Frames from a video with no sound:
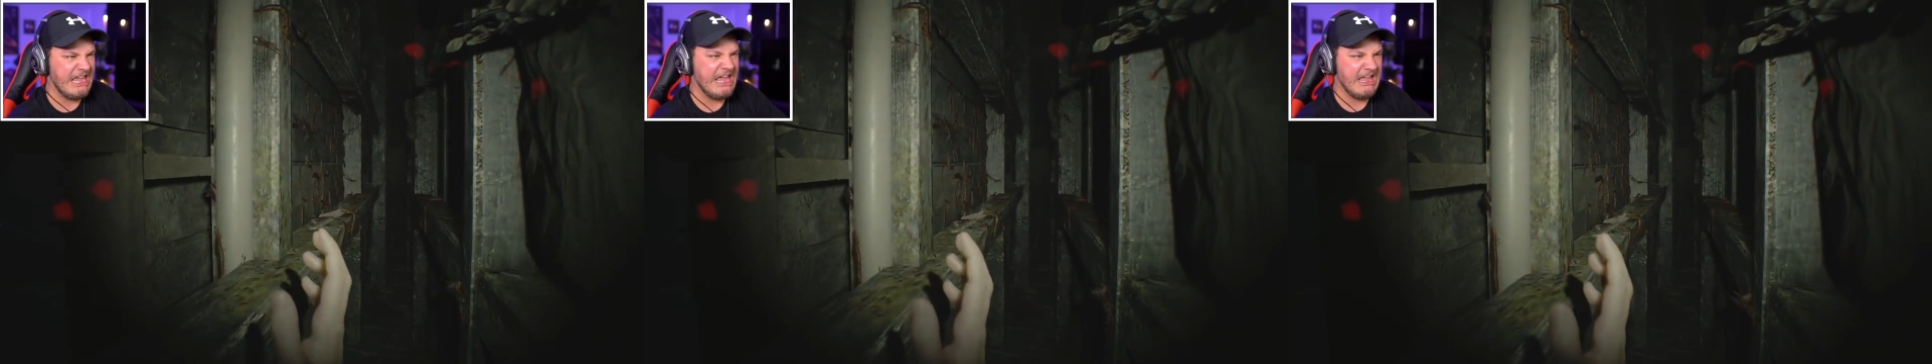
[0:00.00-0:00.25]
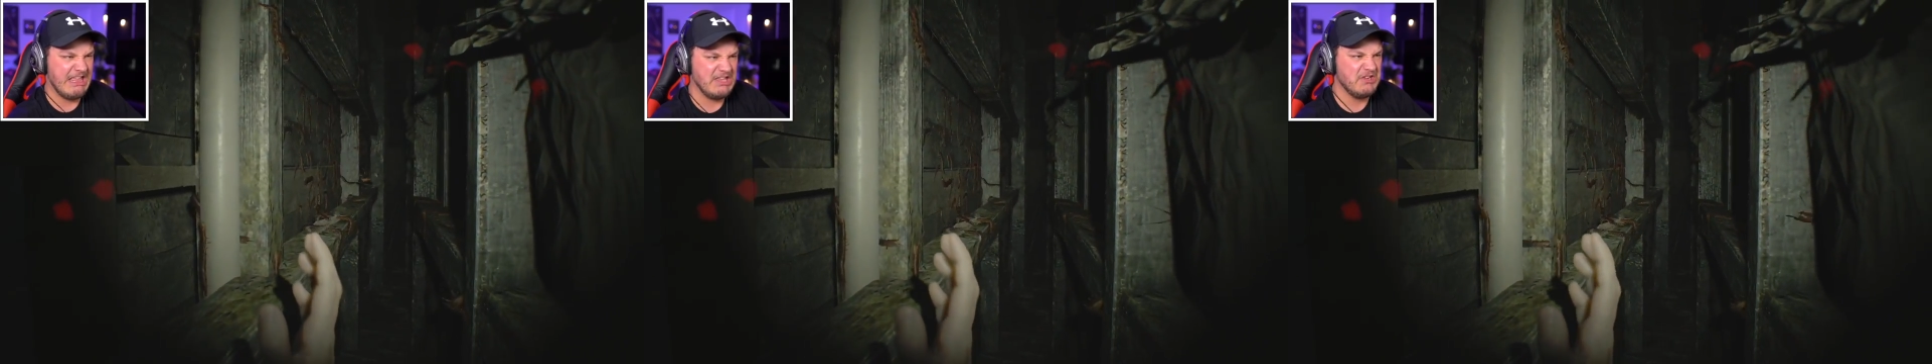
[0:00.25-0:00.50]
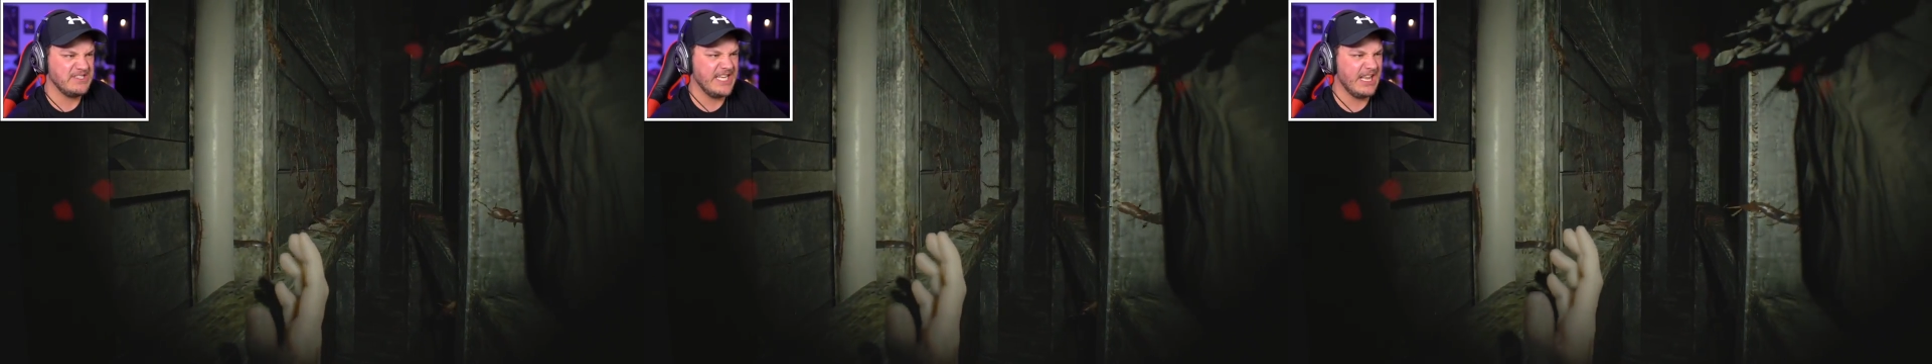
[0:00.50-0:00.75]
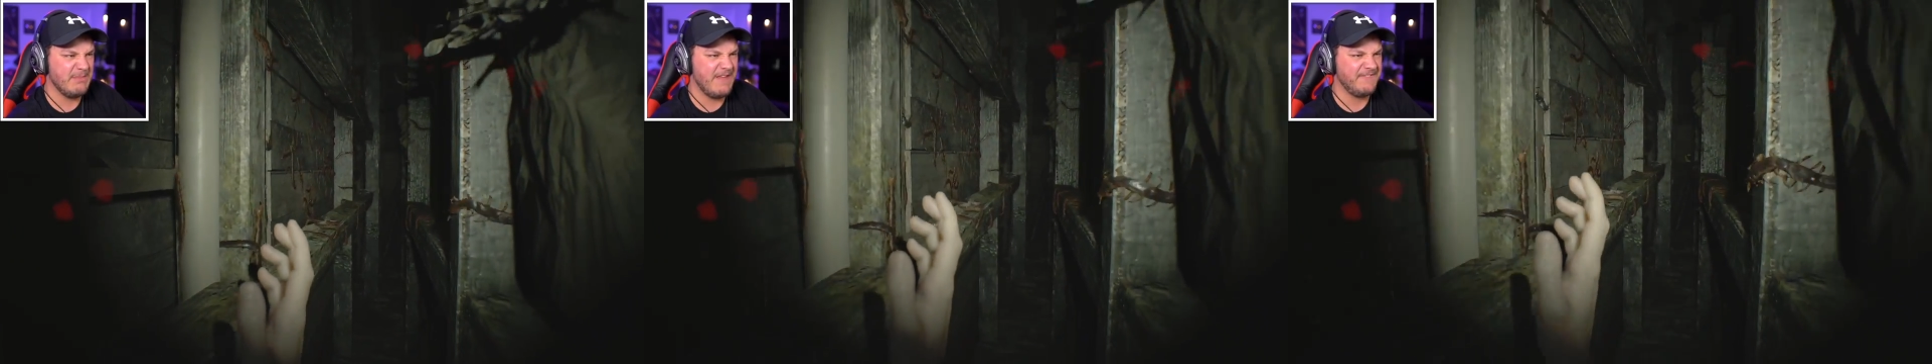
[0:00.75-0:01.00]
Yeah, you're
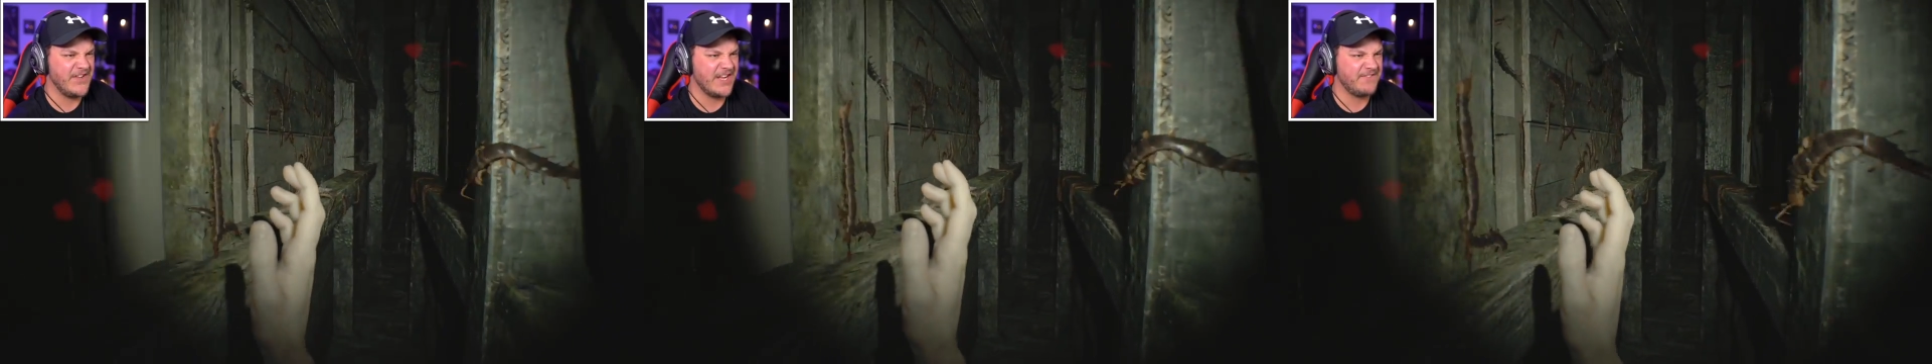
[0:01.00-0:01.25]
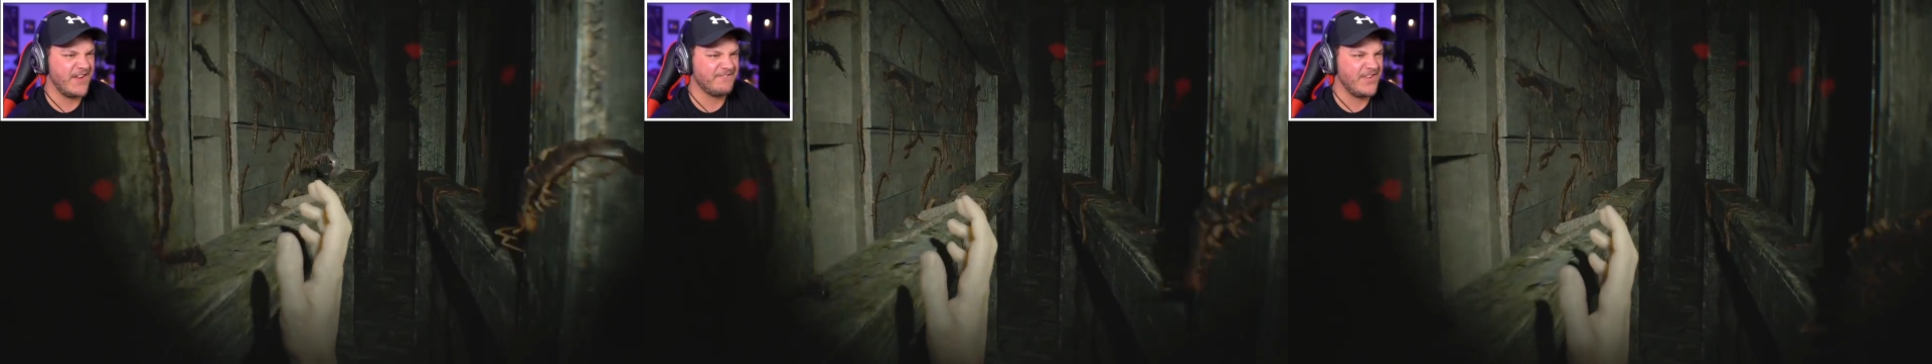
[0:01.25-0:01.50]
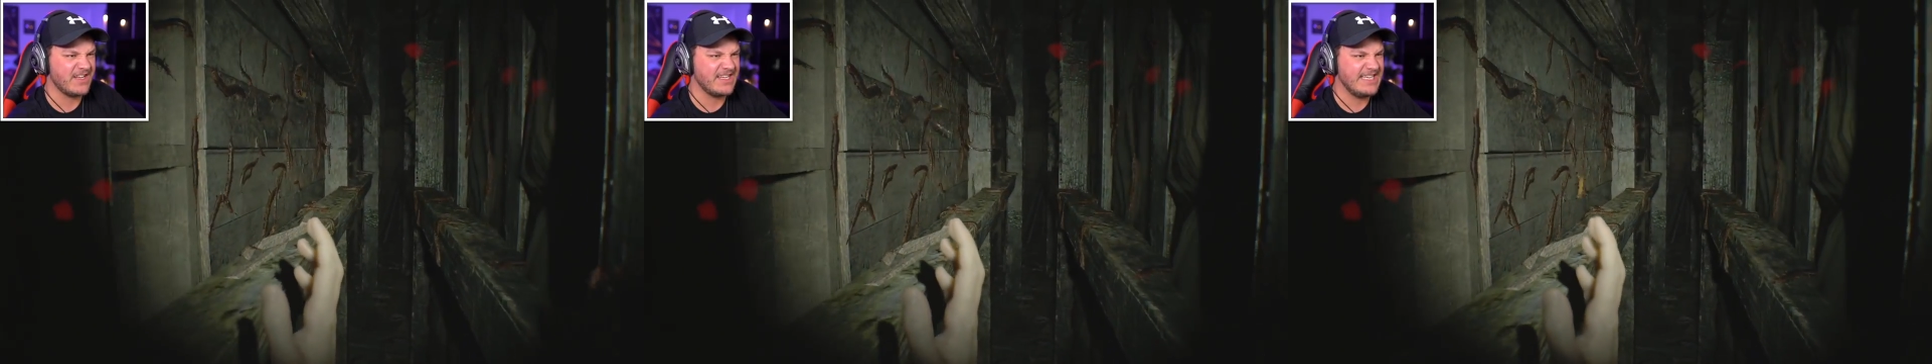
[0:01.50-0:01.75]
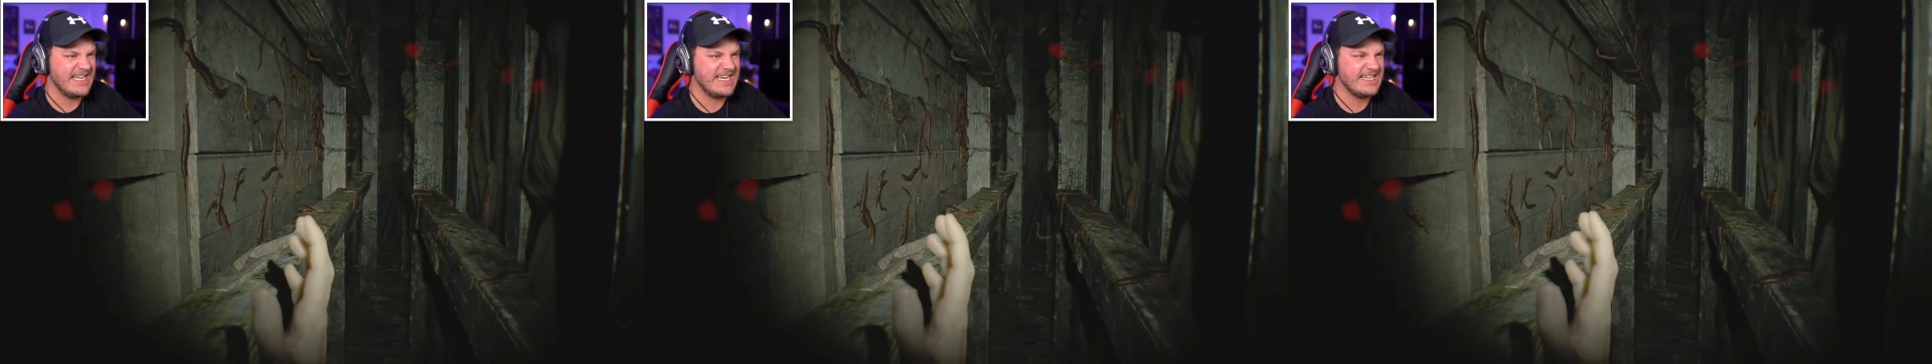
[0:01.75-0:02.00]
telling me fuck, fuck,
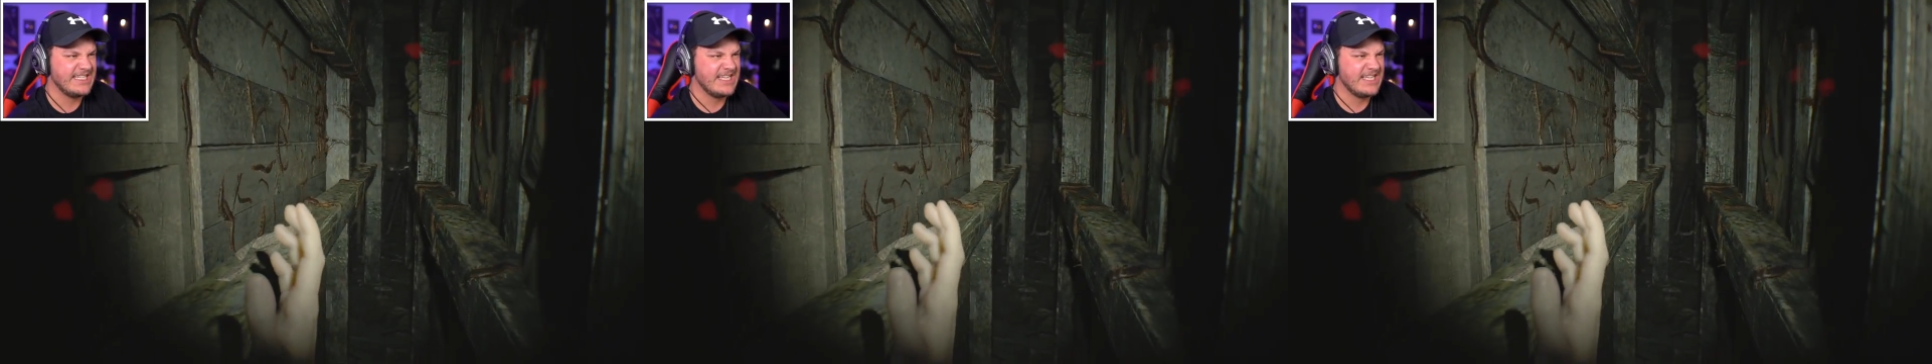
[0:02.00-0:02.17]
fuck indeed.